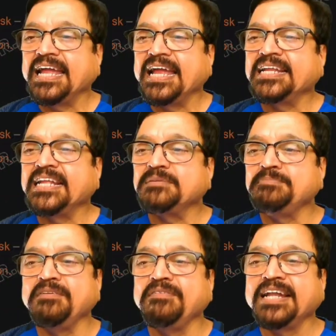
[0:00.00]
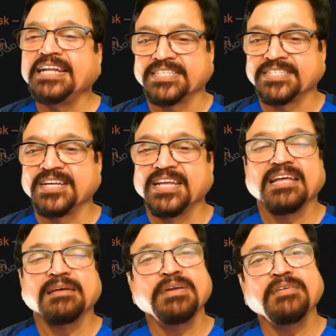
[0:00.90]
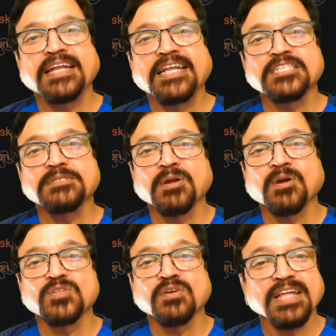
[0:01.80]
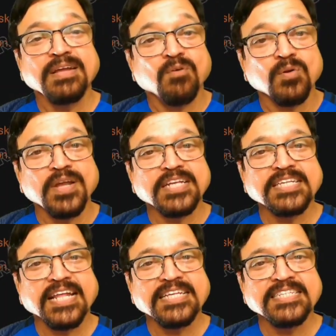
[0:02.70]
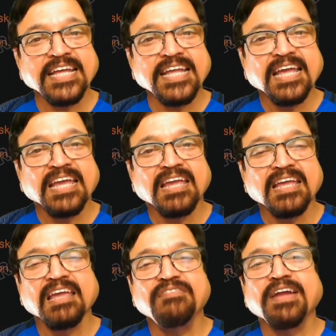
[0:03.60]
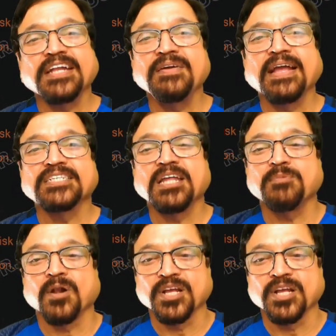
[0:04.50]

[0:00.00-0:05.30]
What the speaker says: the target is of tungsten and it is bevel disc.